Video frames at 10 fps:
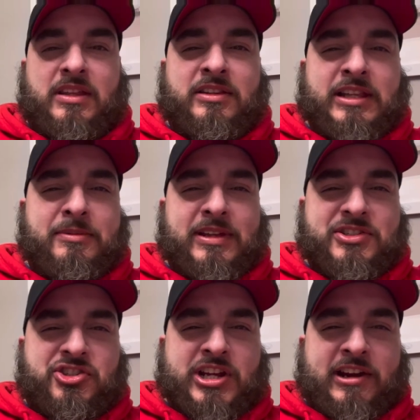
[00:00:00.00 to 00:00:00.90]
The label has
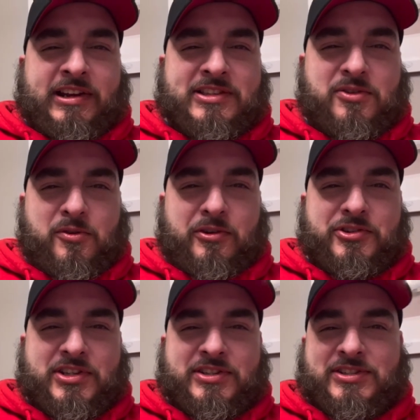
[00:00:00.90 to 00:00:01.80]
cherries,
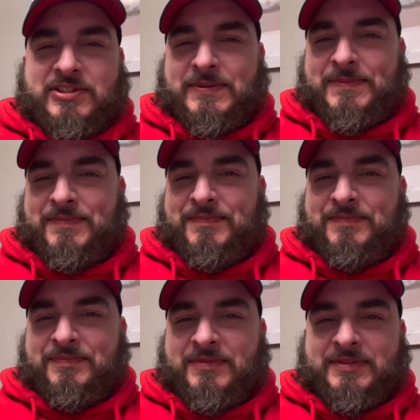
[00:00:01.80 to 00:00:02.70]
oranges.
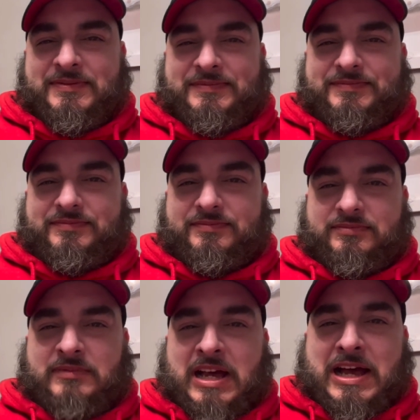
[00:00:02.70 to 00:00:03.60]

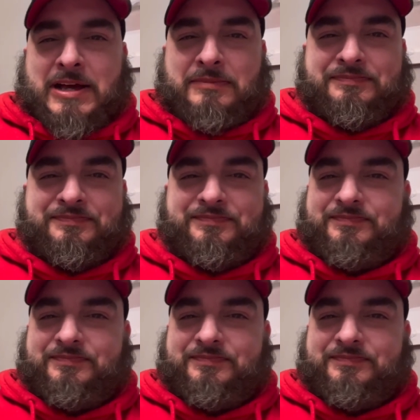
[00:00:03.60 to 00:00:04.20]
Um,